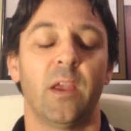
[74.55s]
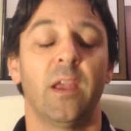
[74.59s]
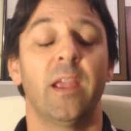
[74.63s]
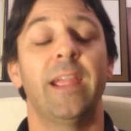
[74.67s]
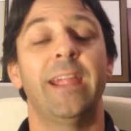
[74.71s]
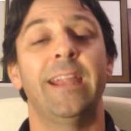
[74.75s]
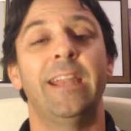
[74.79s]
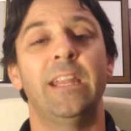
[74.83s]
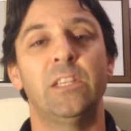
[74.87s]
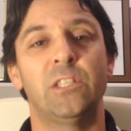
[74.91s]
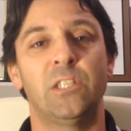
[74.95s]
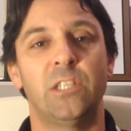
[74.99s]

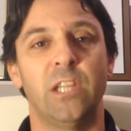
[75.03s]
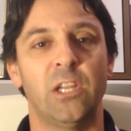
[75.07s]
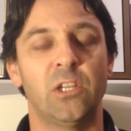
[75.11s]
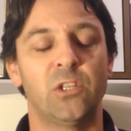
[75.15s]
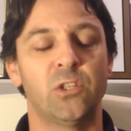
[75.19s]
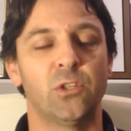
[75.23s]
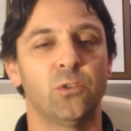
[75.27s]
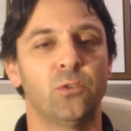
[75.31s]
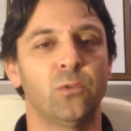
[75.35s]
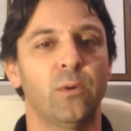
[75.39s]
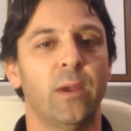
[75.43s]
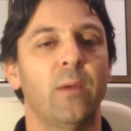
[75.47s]
It is
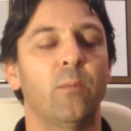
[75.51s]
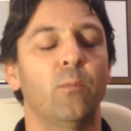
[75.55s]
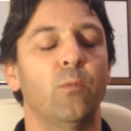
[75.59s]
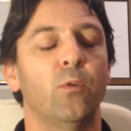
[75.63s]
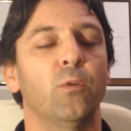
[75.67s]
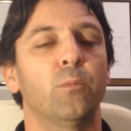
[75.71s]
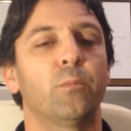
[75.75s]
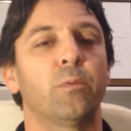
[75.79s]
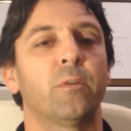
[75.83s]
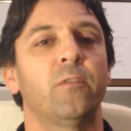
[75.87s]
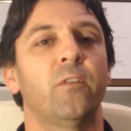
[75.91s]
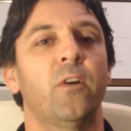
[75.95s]
digital and
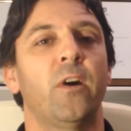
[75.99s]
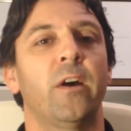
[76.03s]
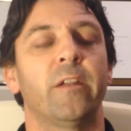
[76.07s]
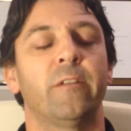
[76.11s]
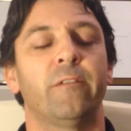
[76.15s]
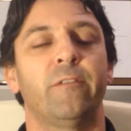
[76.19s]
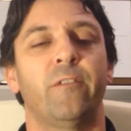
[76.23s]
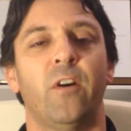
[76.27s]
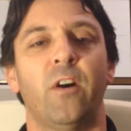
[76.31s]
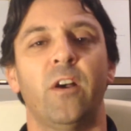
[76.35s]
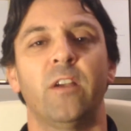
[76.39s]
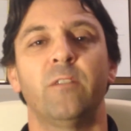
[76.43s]
will provide a
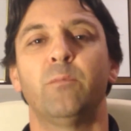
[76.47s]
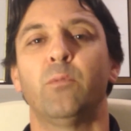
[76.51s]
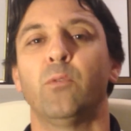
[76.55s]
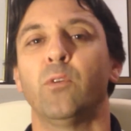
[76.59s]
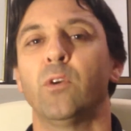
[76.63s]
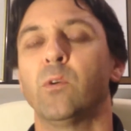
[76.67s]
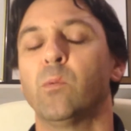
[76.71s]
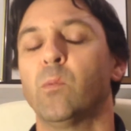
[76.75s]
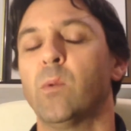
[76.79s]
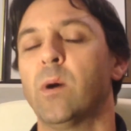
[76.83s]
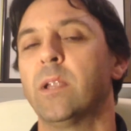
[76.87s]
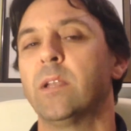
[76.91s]

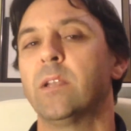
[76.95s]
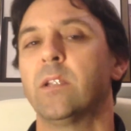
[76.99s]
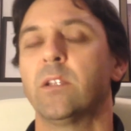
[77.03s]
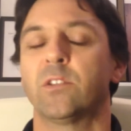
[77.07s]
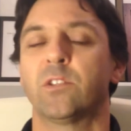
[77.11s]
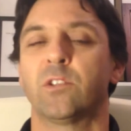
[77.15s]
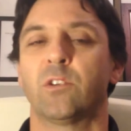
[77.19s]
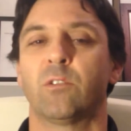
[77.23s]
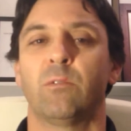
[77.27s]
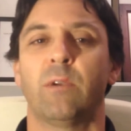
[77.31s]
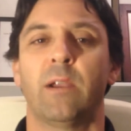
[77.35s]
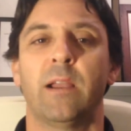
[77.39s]
5.1
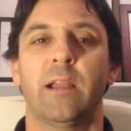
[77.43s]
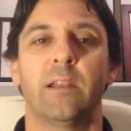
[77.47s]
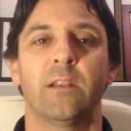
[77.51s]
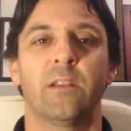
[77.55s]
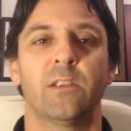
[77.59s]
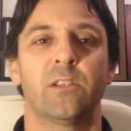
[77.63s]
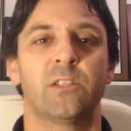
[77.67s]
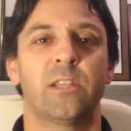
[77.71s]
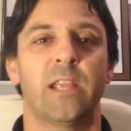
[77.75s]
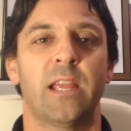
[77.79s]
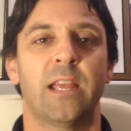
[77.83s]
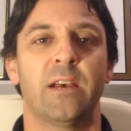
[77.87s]
surround
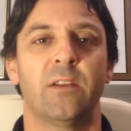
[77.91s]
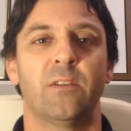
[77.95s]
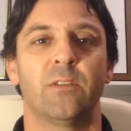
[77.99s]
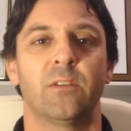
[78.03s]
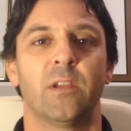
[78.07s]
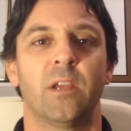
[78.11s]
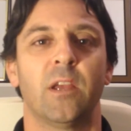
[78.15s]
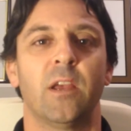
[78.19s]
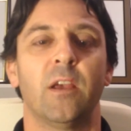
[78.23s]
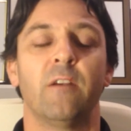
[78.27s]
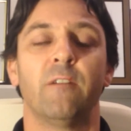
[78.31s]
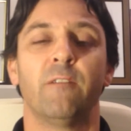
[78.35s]
sound
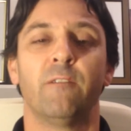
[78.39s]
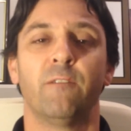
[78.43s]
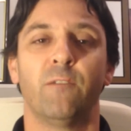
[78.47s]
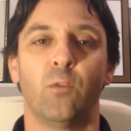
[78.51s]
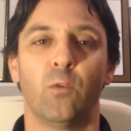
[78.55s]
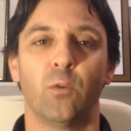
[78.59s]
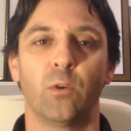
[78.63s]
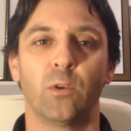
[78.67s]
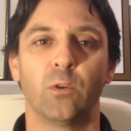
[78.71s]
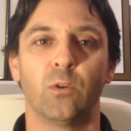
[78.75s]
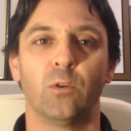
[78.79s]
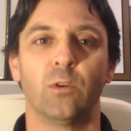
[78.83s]

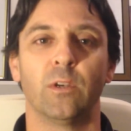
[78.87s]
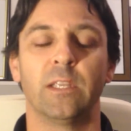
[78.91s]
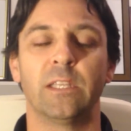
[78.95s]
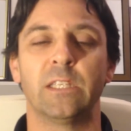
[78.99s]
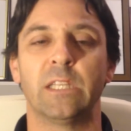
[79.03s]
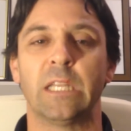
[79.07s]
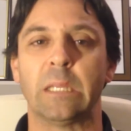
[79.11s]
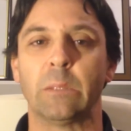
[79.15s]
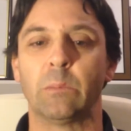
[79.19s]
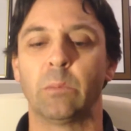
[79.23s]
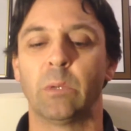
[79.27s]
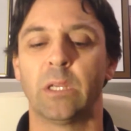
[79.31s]
for your
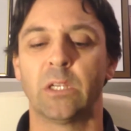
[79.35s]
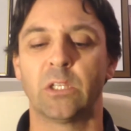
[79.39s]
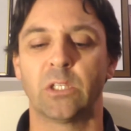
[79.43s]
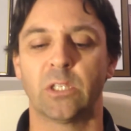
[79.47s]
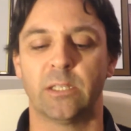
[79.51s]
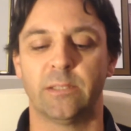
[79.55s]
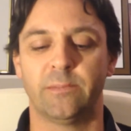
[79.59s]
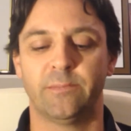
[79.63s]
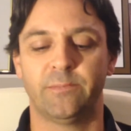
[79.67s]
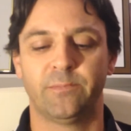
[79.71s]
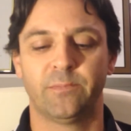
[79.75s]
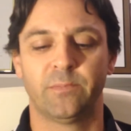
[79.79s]
listening pleasure.